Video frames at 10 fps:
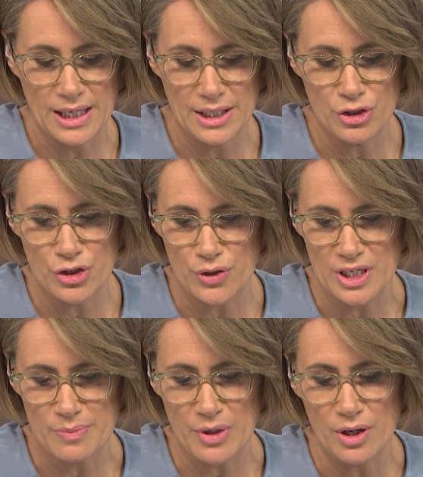into
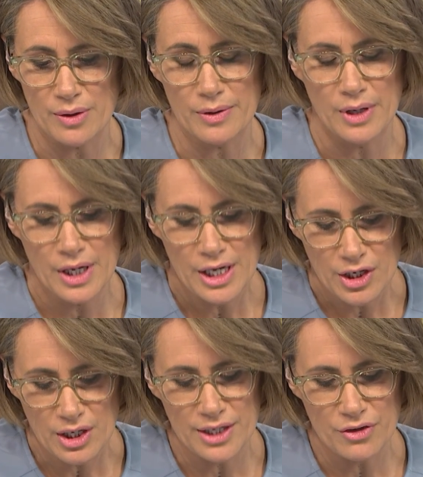this, but
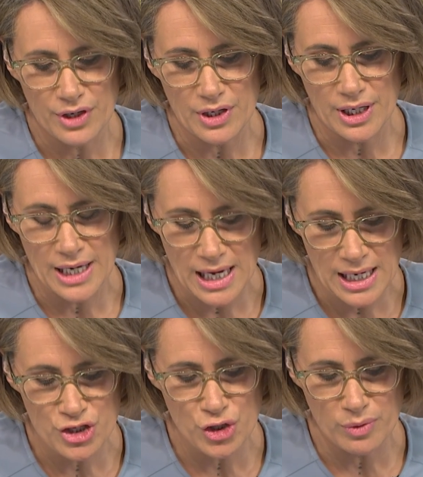can I
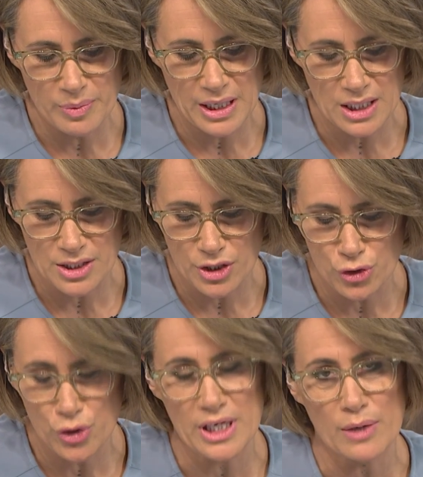ask you about the
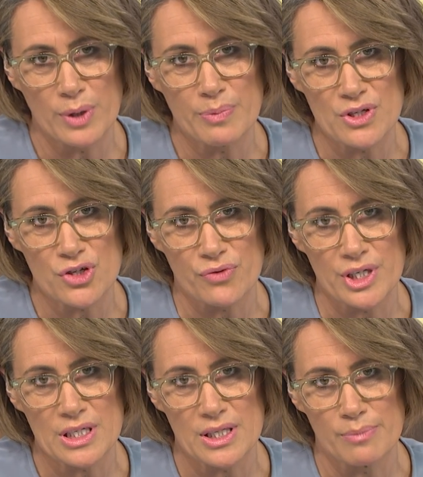nuclear weapons
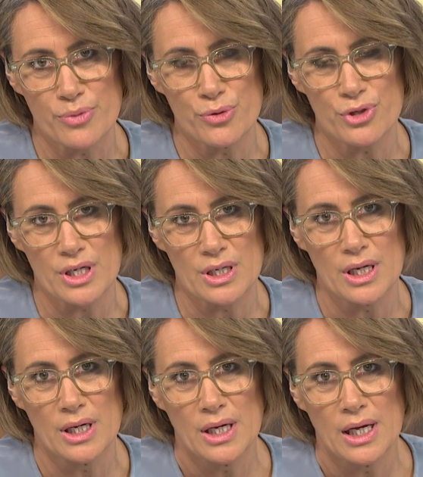threats that Putin
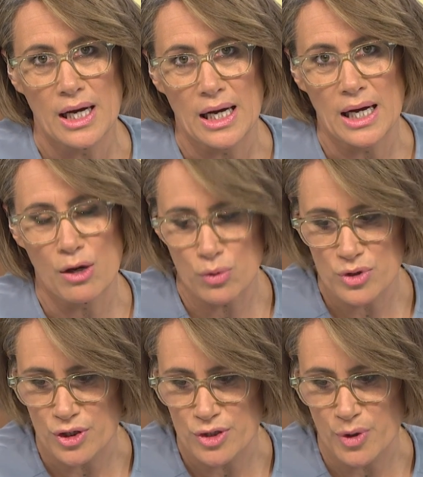
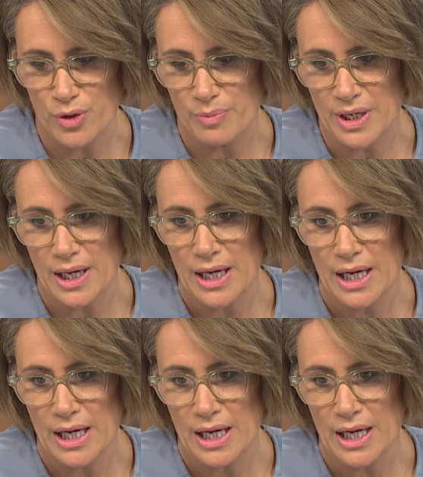also spoke about.